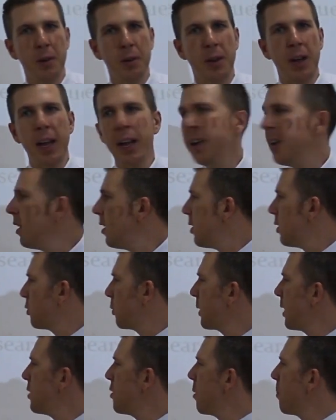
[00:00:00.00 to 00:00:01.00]
Okay?
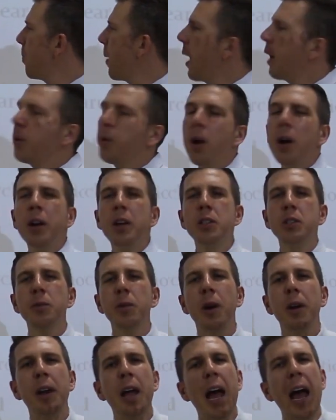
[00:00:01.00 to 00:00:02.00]
So again, your background is
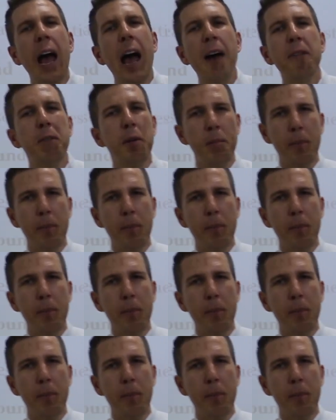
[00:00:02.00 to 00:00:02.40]
around half